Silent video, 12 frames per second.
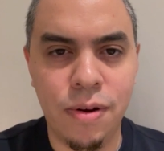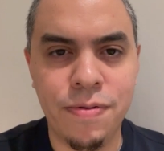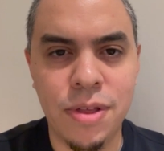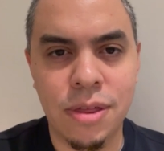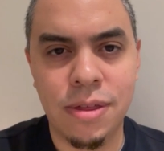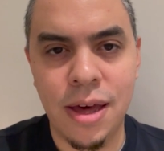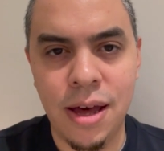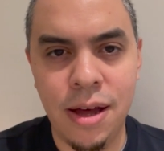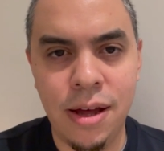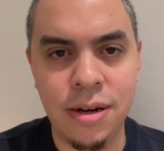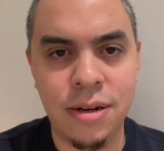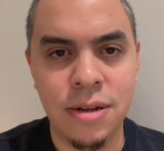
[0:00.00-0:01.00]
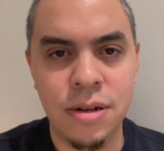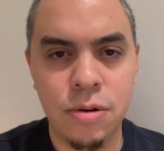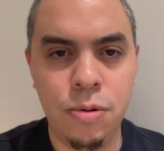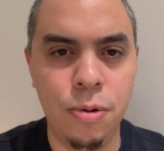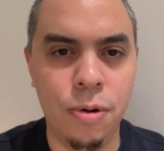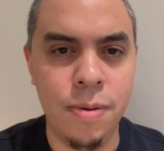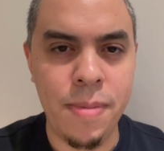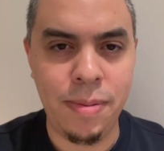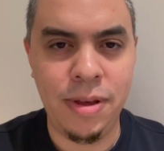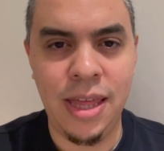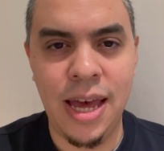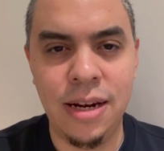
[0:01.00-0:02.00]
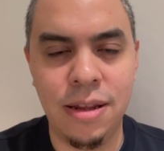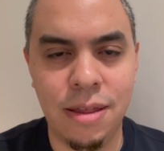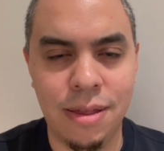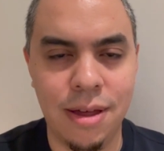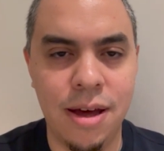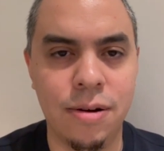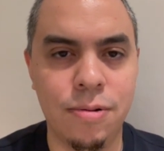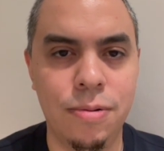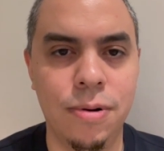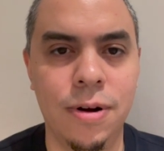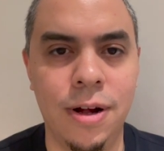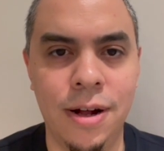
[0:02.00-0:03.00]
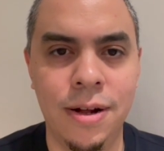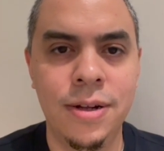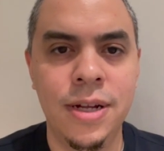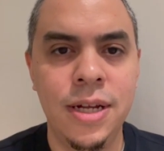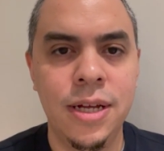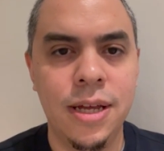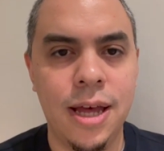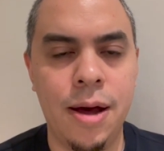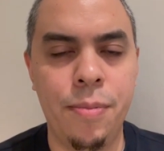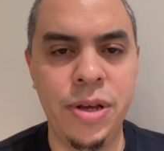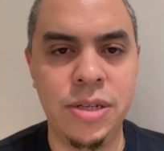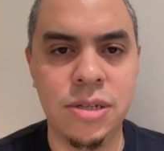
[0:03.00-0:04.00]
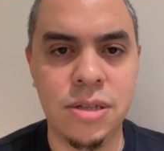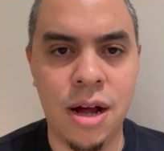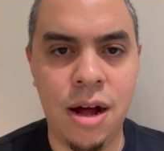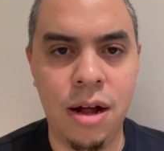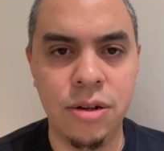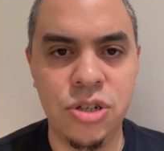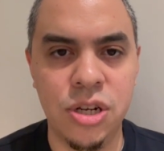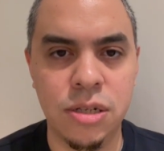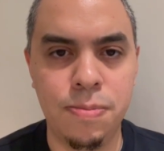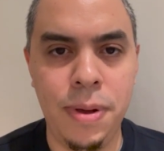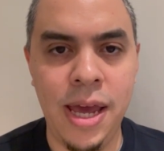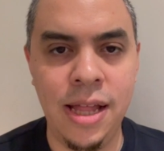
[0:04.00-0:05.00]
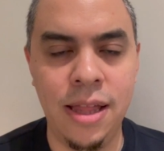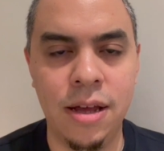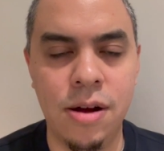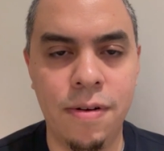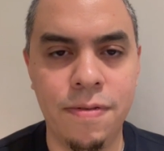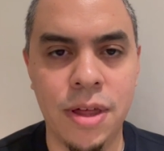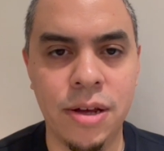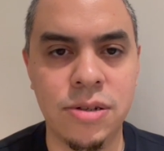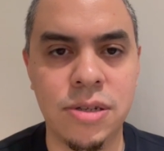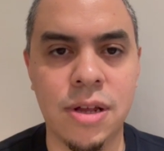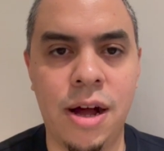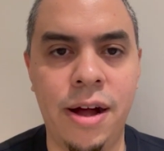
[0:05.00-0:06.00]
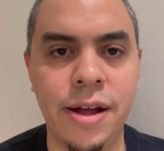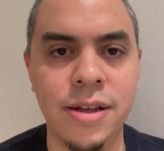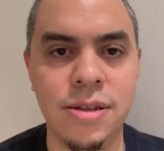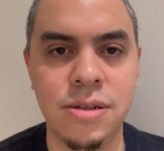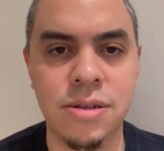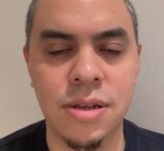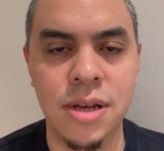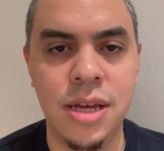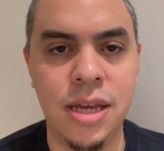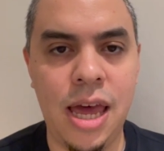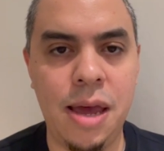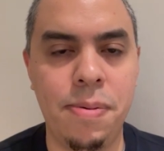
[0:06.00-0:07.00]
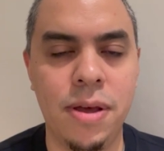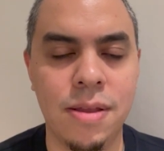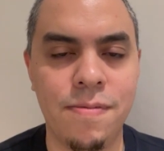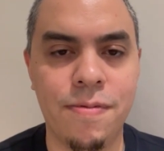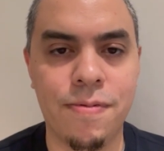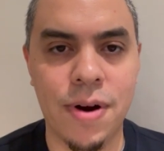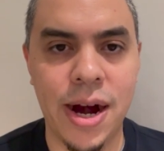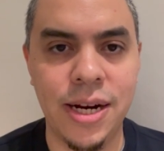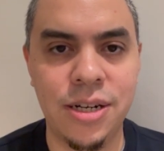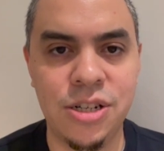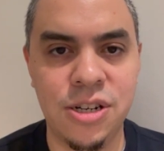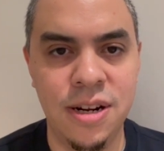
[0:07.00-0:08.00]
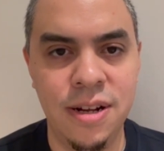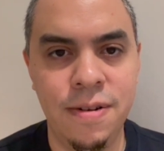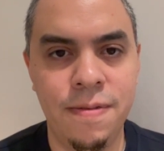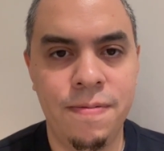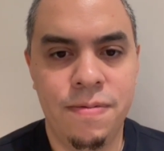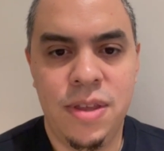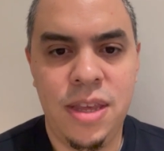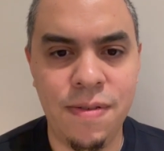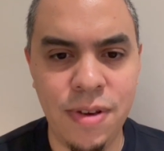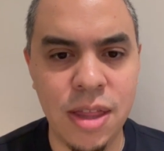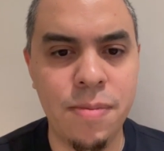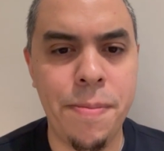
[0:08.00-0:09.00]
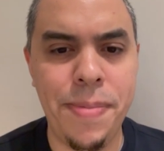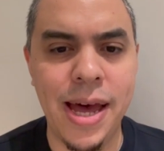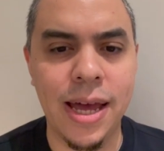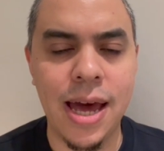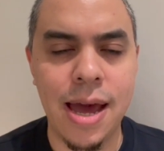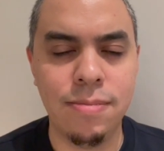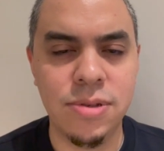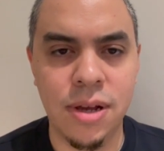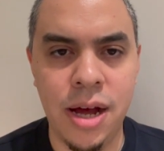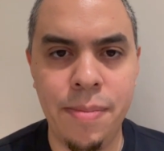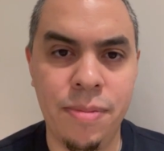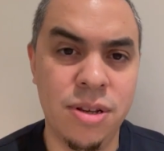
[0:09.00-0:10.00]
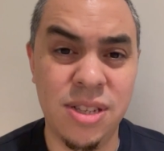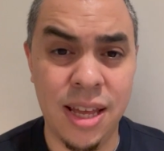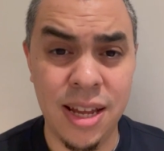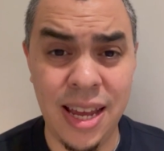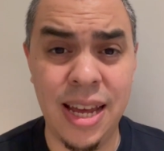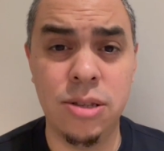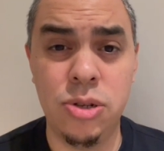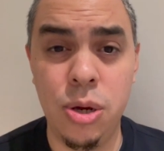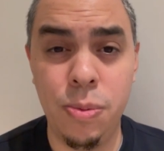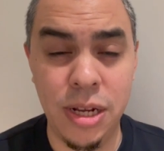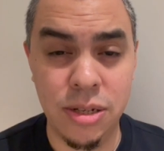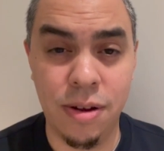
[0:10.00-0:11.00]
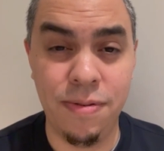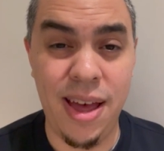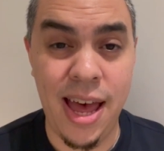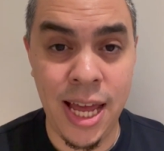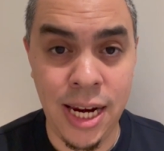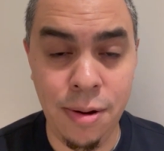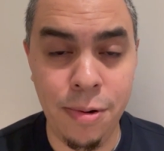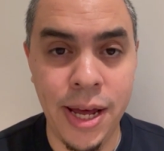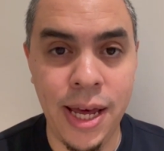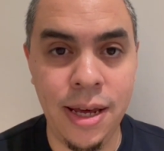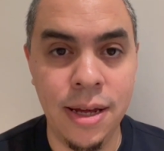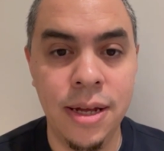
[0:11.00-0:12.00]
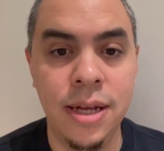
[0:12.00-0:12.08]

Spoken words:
of the third quarter, maybe the end of the third quarter, and we start just peeling off those starters, keeping them fresh, giving them a bit of game time because they're going to get 2 weeks off anyway.